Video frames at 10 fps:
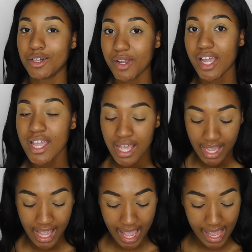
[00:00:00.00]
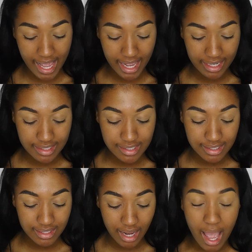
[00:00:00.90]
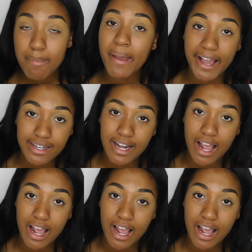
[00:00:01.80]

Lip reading: okay? And I'm back